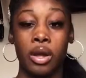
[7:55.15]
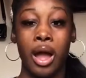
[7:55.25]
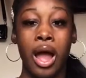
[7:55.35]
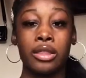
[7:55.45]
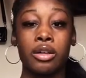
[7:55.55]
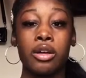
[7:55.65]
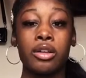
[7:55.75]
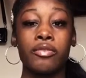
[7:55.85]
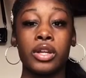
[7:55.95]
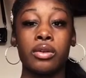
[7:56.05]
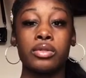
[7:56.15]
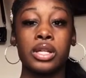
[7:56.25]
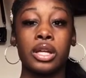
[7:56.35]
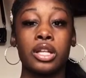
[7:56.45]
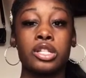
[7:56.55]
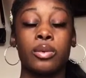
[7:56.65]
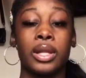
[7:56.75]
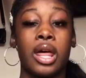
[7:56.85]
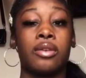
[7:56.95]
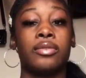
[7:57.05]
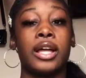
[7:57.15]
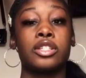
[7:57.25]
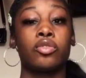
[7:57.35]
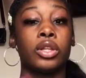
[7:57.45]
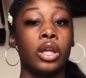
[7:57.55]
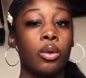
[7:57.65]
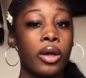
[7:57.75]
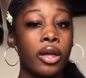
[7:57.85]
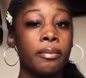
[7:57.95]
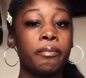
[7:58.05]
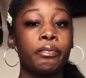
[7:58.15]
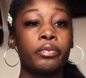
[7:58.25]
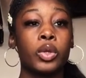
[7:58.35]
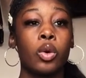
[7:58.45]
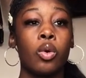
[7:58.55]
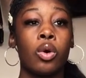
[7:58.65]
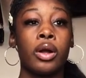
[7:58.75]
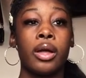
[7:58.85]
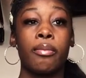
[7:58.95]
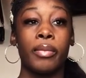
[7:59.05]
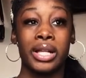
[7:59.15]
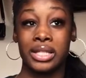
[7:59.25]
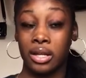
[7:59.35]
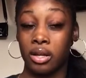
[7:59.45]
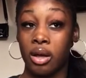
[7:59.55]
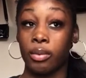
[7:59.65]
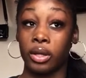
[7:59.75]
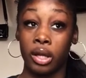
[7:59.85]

either cooking videos can get you a lot of likes really quick, or it might take a couple of